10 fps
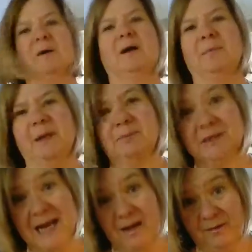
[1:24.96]
on a paper
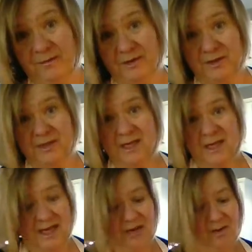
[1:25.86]
towel first.
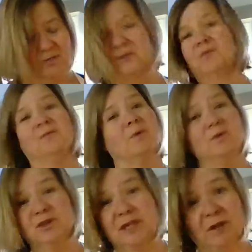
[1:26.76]
That goes for
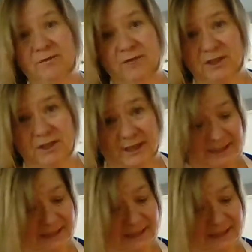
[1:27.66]
most shellfish like